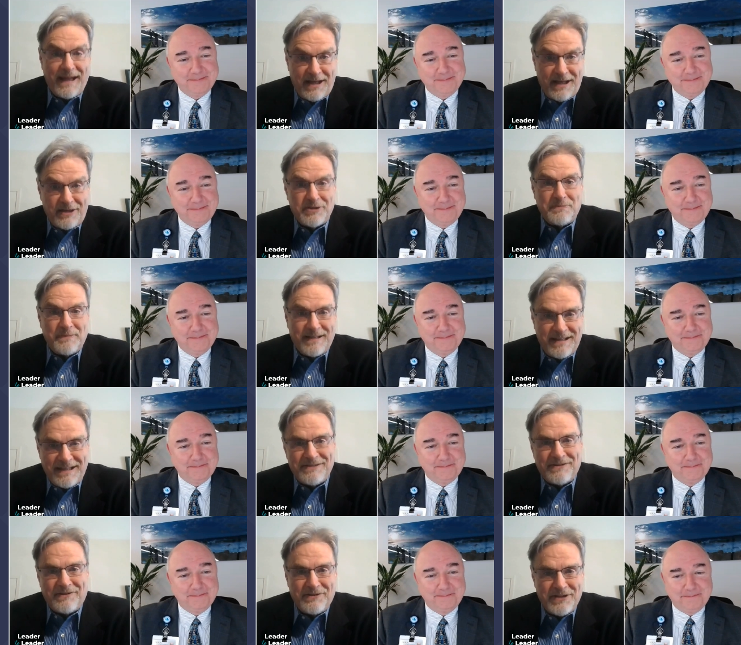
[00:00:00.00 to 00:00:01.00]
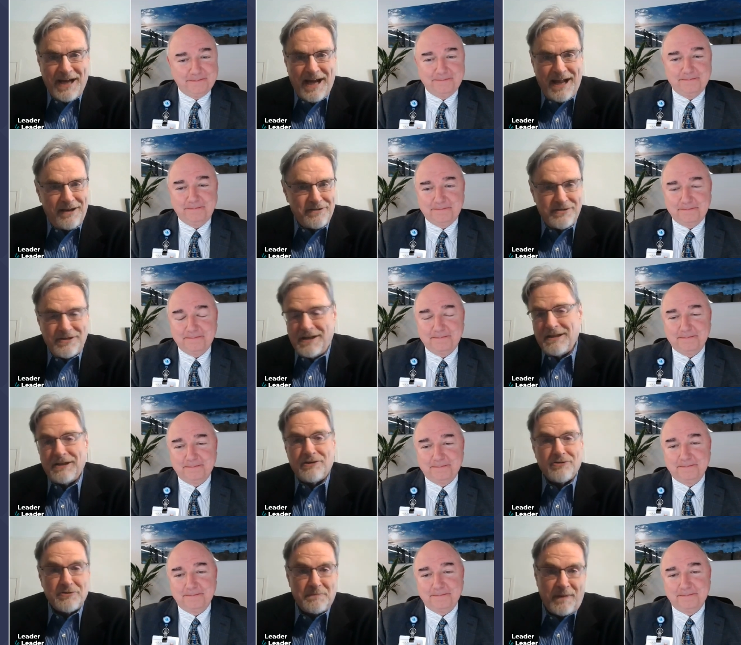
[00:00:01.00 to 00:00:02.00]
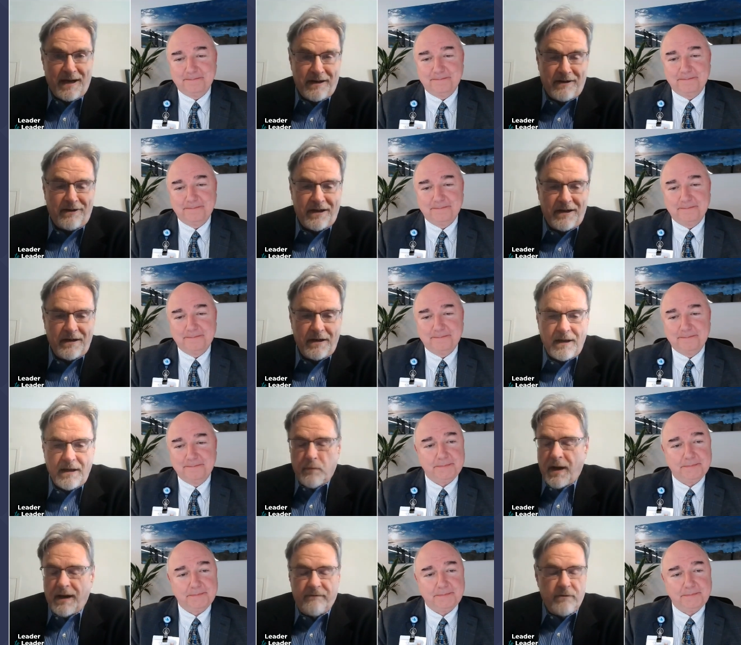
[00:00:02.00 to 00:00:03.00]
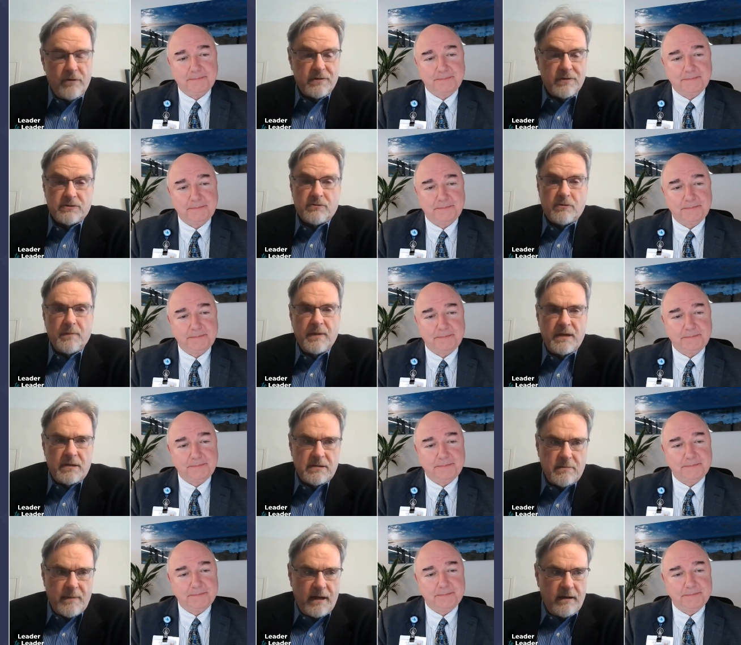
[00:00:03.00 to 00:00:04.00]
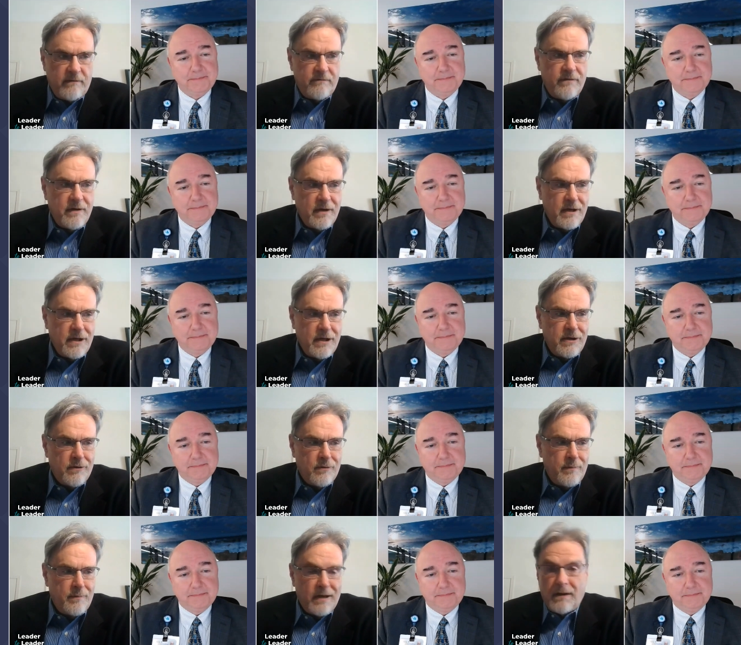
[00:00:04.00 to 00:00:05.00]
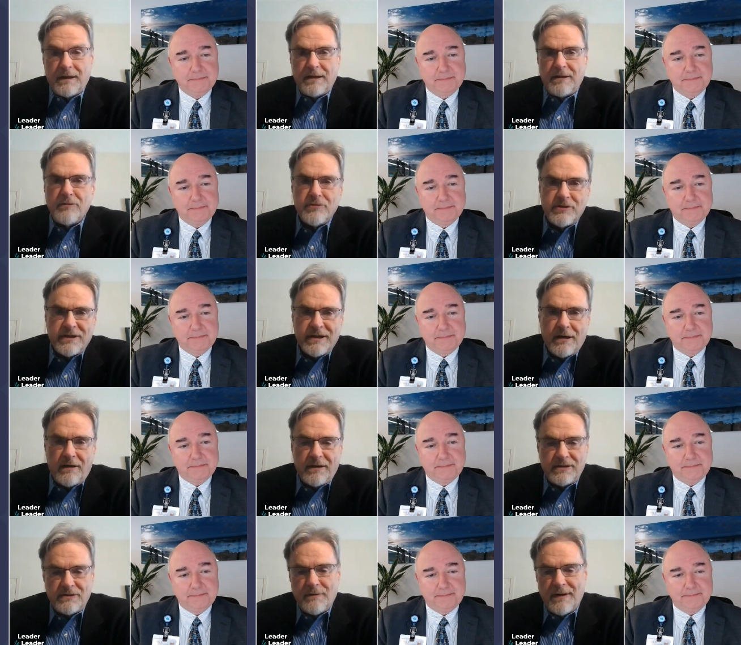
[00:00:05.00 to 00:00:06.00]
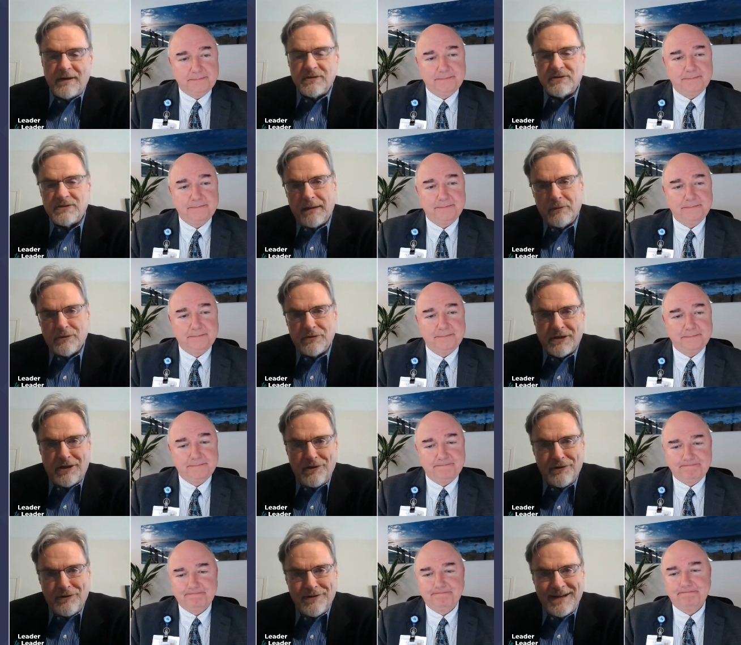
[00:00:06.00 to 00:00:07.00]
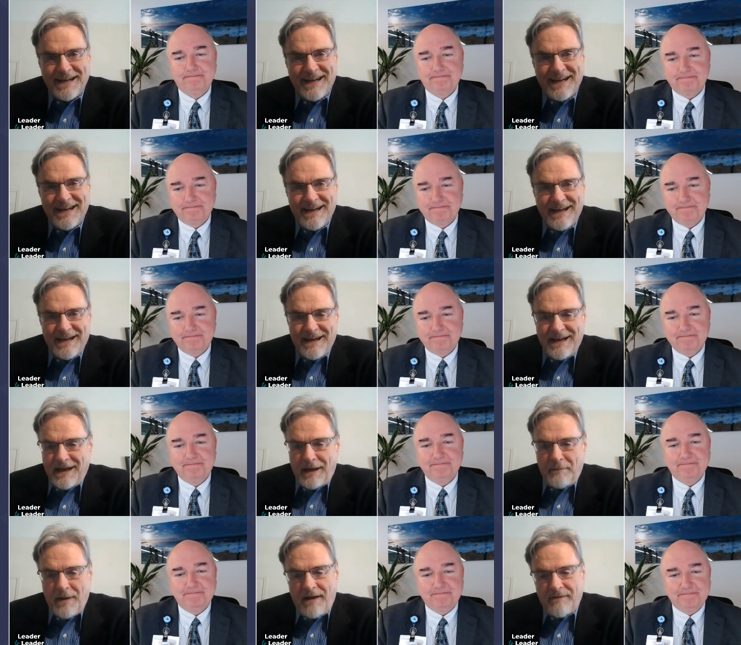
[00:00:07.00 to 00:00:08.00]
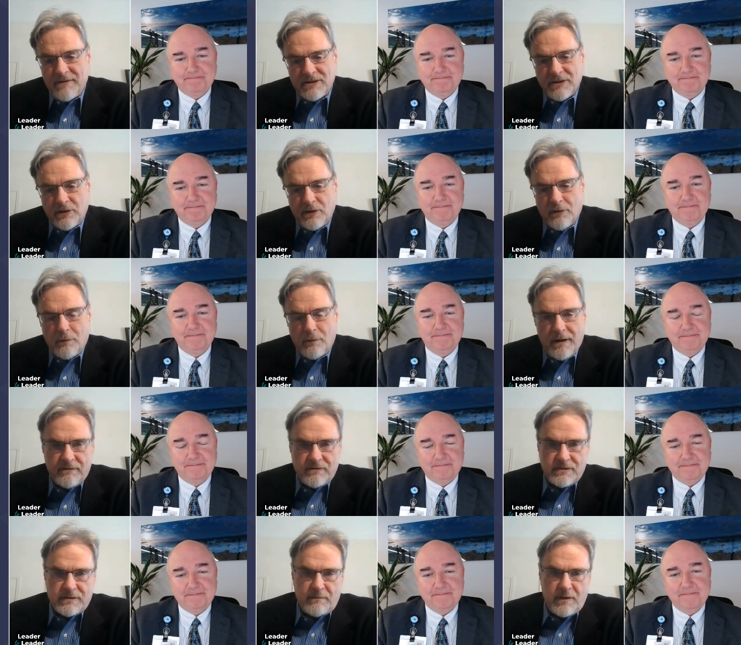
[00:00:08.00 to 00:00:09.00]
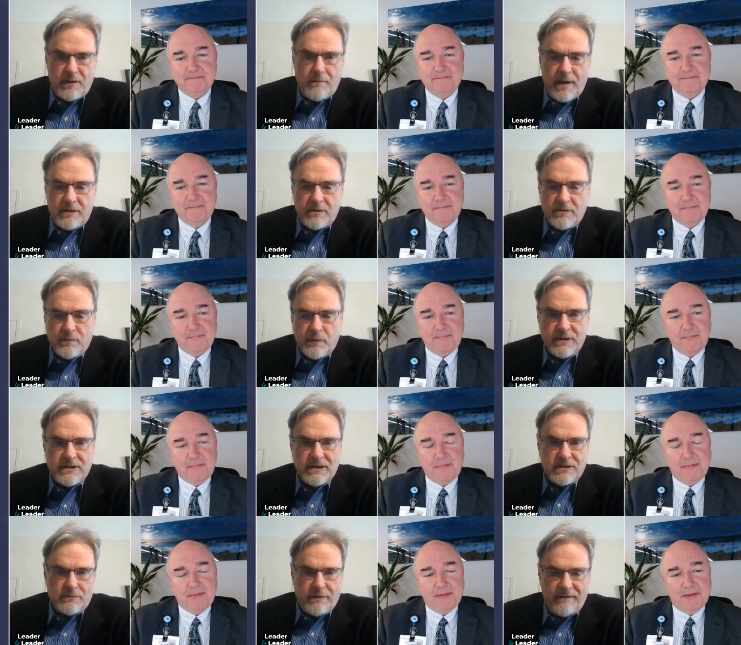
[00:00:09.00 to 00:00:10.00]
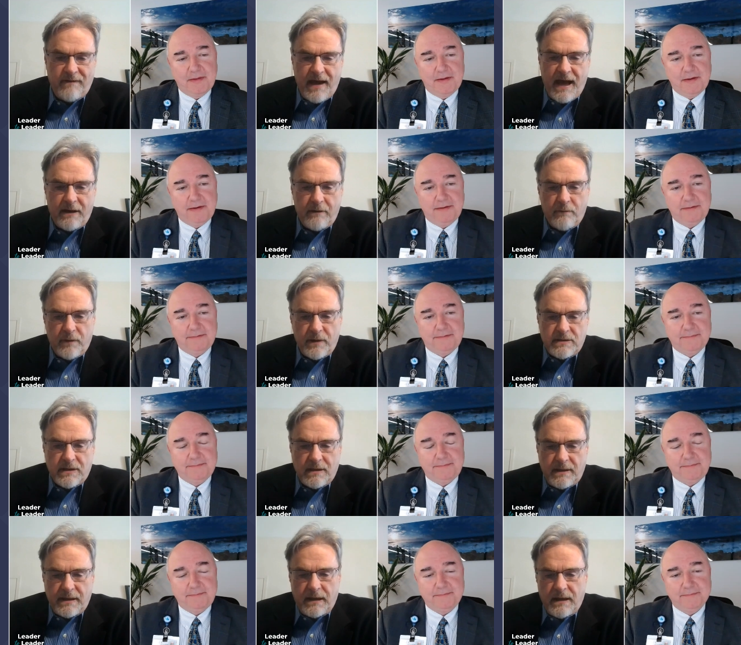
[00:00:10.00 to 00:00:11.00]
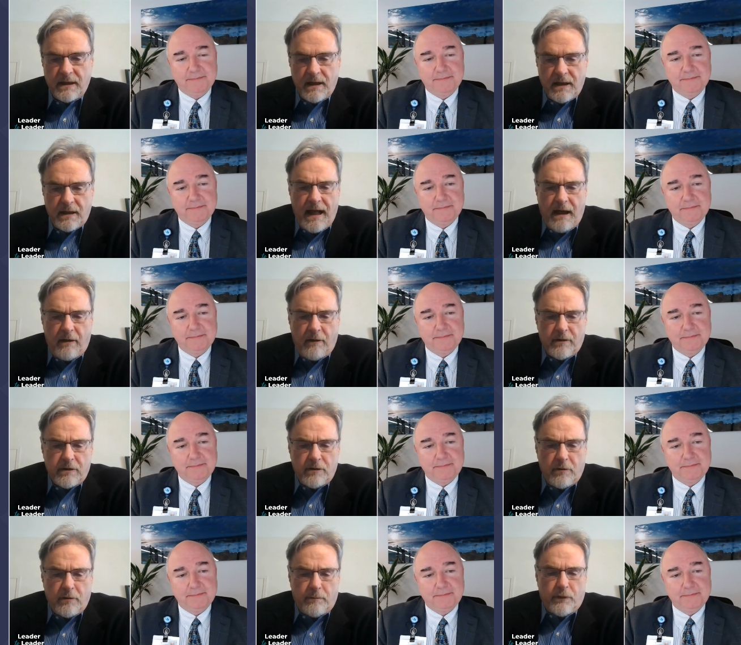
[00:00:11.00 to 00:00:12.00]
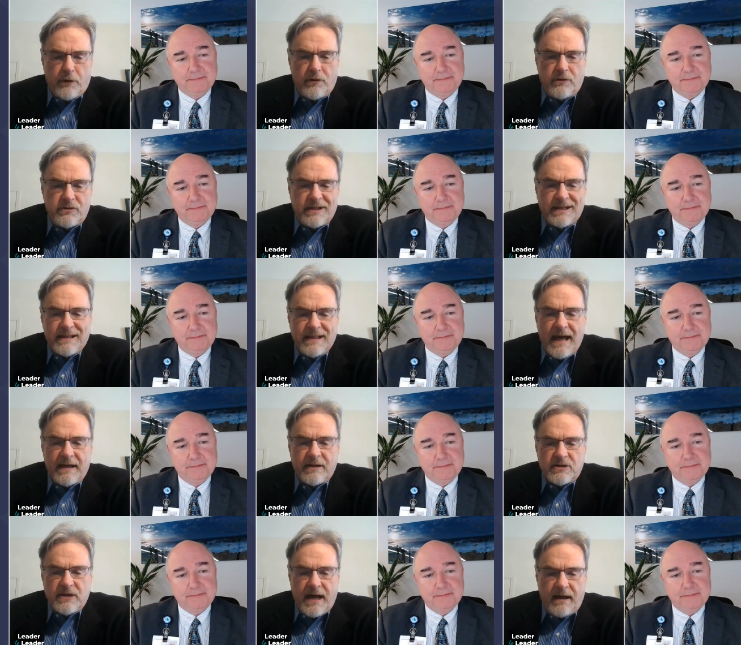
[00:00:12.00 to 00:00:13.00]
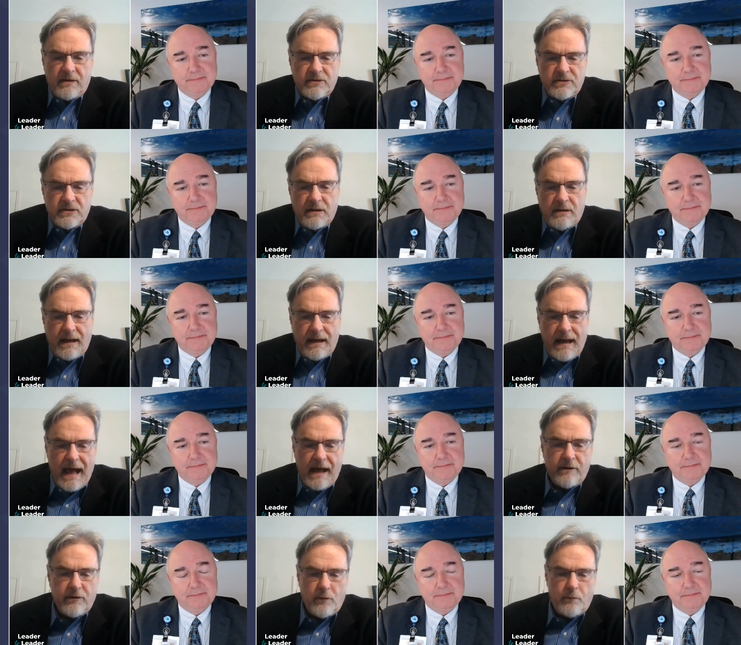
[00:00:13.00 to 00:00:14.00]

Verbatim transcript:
Speaker 1: management that's our challenge. I think you're spot on. But probably focus tremendous amount of your mental energy on is around cybersecurity I obviously, you're aware of some of the major breaches we've had recently. How are you approaching that challenge and, and how do